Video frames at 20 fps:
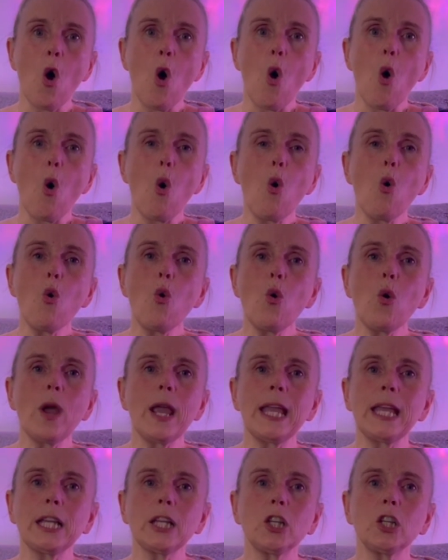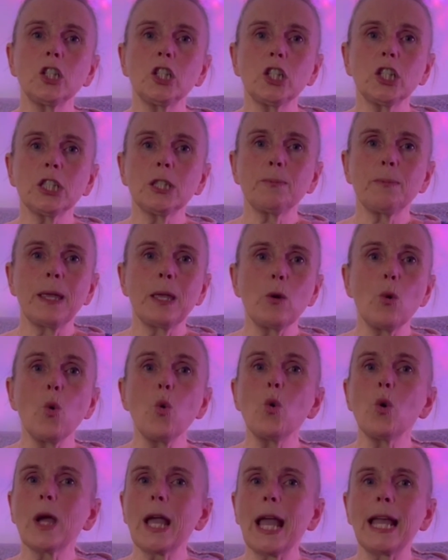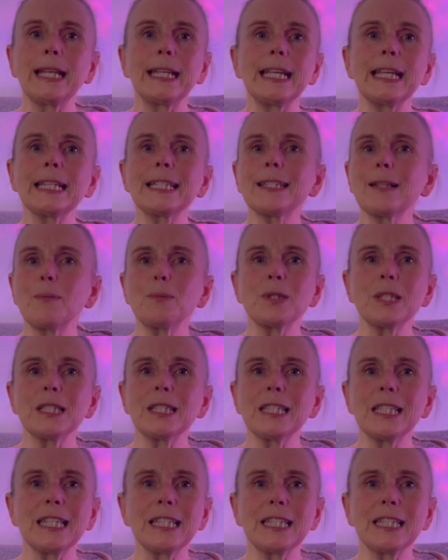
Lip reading: or it could just be organic substances